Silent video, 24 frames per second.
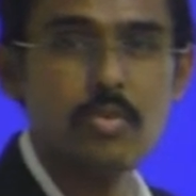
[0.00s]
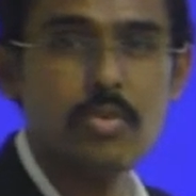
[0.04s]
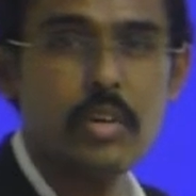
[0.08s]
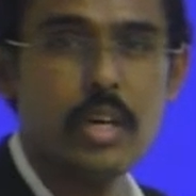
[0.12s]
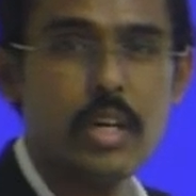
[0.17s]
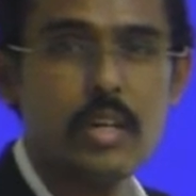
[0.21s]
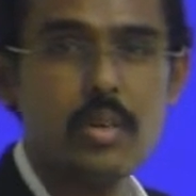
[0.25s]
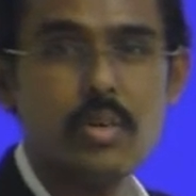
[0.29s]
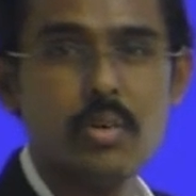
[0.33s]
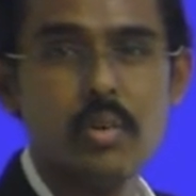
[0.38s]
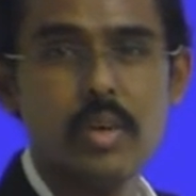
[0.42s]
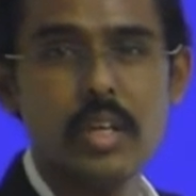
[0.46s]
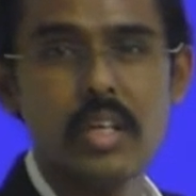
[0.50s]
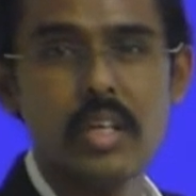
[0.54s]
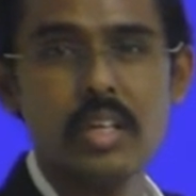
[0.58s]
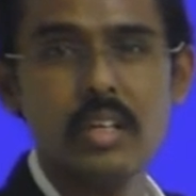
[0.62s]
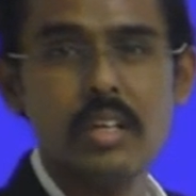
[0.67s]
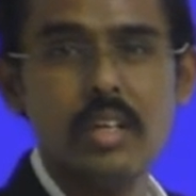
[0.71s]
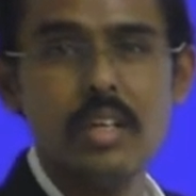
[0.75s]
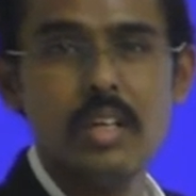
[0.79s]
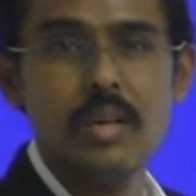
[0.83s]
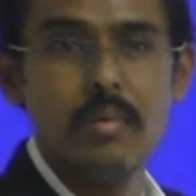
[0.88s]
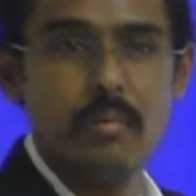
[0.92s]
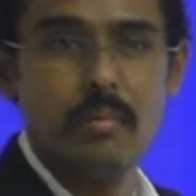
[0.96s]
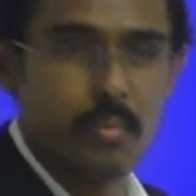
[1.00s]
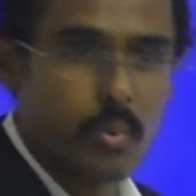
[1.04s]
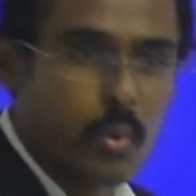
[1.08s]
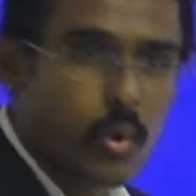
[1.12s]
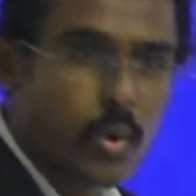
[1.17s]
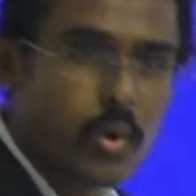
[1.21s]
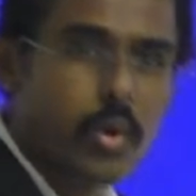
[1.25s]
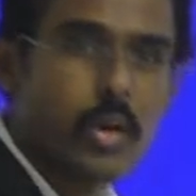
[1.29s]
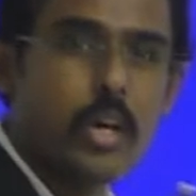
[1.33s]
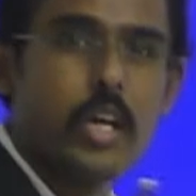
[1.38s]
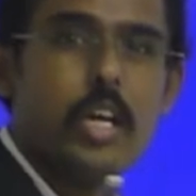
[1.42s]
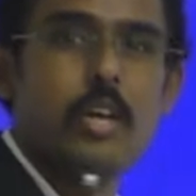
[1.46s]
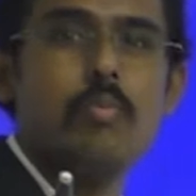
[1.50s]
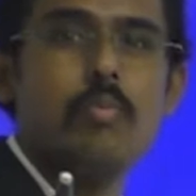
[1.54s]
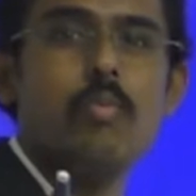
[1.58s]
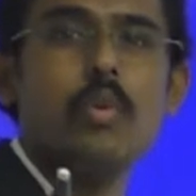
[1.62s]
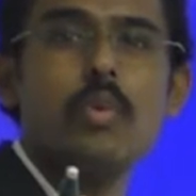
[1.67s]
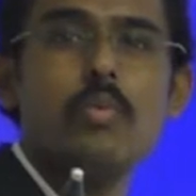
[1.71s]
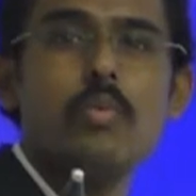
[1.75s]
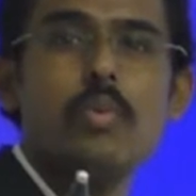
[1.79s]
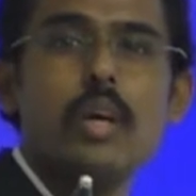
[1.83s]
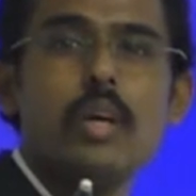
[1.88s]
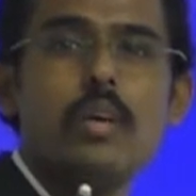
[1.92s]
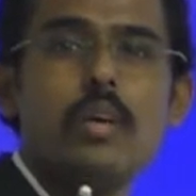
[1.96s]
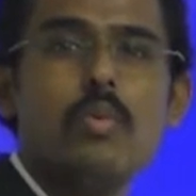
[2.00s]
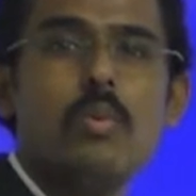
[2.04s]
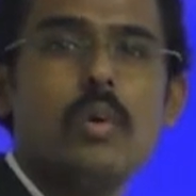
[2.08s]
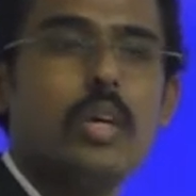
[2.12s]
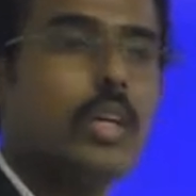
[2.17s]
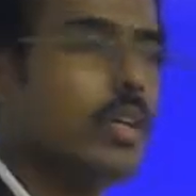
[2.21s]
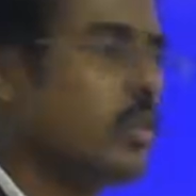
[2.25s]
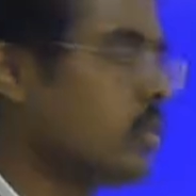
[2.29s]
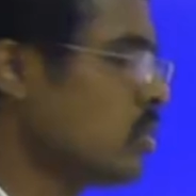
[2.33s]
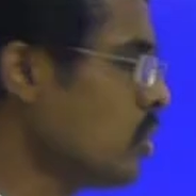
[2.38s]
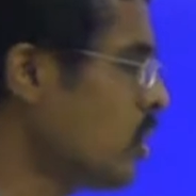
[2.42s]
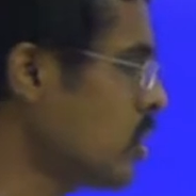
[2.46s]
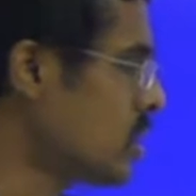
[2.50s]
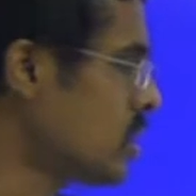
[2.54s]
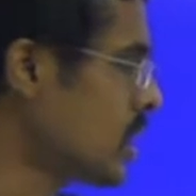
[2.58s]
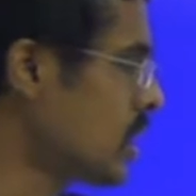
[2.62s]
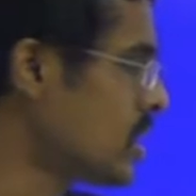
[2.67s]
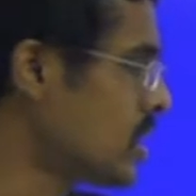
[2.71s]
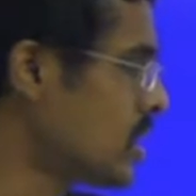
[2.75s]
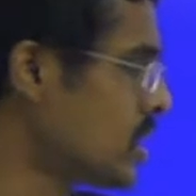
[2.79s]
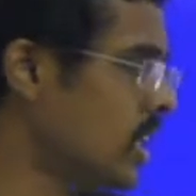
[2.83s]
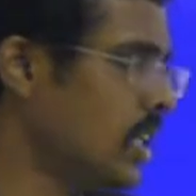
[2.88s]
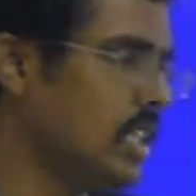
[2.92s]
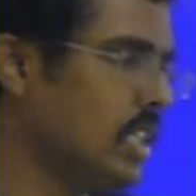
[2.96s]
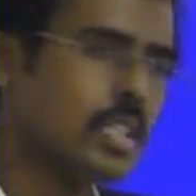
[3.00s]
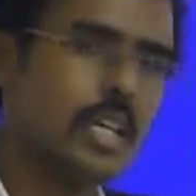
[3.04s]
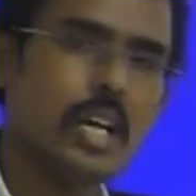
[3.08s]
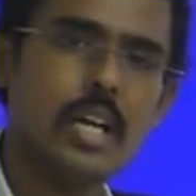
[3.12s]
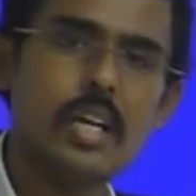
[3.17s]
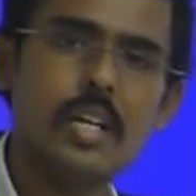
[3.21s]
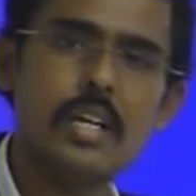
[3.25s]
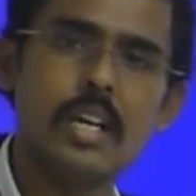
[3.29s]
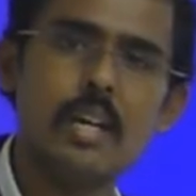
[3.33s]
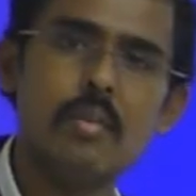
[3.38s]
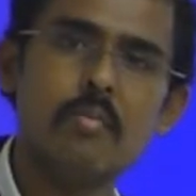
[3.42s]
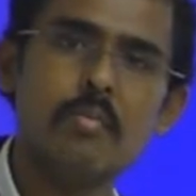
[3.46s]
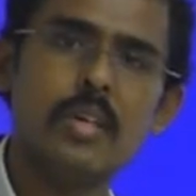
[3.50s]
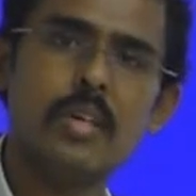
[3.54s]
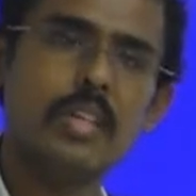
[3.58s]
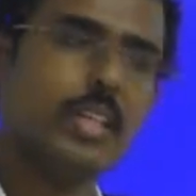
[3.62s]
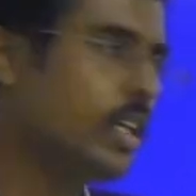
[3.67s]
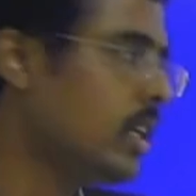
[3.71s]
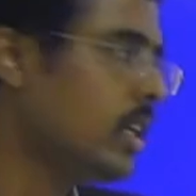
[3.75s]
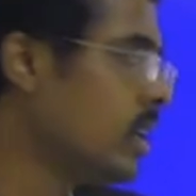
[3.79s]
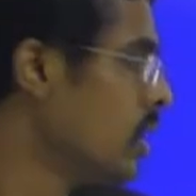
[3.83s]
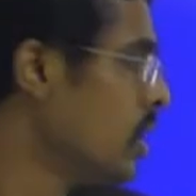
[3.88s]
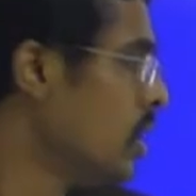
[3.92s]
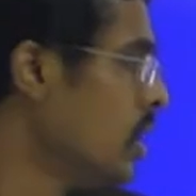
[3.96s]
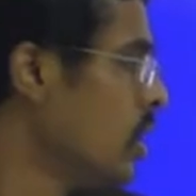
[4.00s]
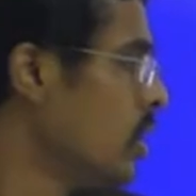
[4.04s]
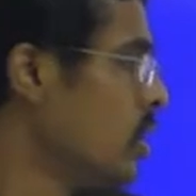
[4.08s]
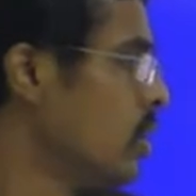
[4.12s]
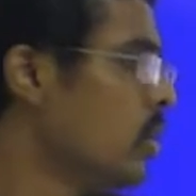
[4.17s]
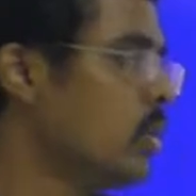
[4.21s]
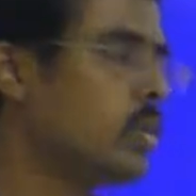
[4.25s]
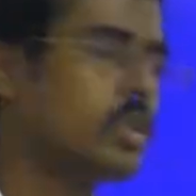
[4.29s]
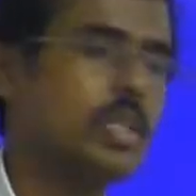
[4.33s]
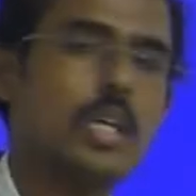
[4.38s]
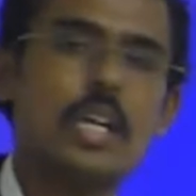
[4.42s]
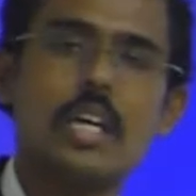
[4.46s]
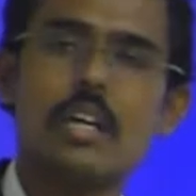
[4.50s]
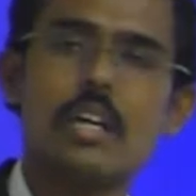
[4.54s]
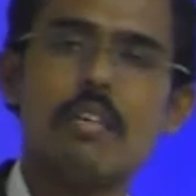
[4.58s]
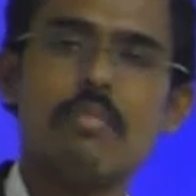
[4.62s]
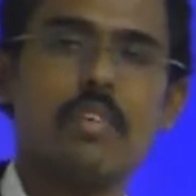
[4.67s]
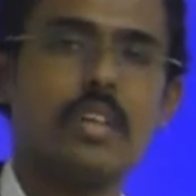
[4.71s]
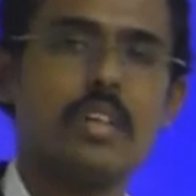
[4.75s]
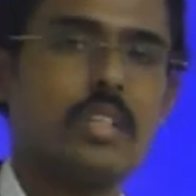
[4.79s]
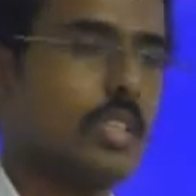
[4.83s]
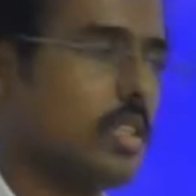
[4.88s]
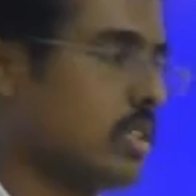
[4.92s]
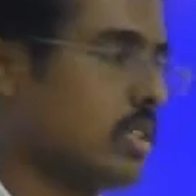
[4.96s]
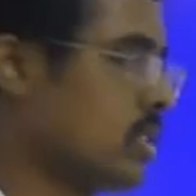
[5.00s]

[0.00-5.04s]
we are doing, portrait mode we are doing. So such things are done by the user interfaces.